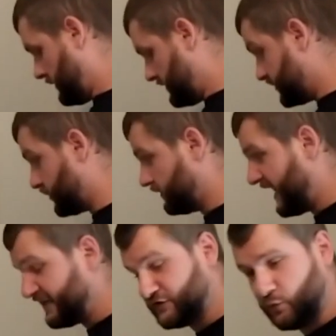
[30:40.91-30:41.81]
So
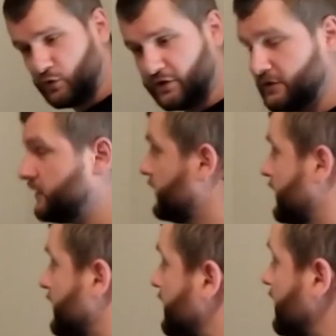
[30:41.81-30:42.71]
last one
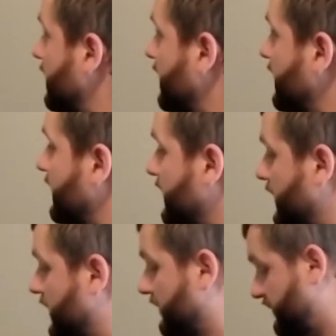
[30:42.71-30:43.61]

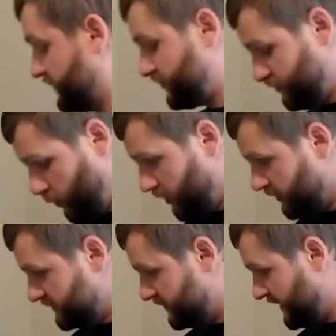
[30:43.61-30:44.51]
of the
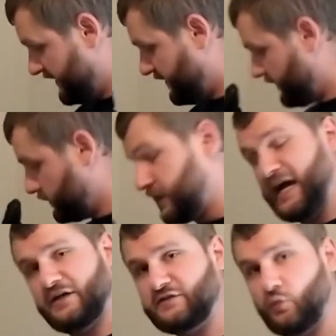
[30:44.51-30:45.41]
swords, and then the
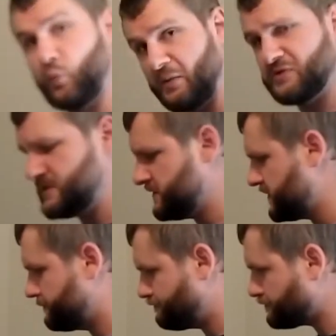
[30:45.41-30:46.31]
last weapons.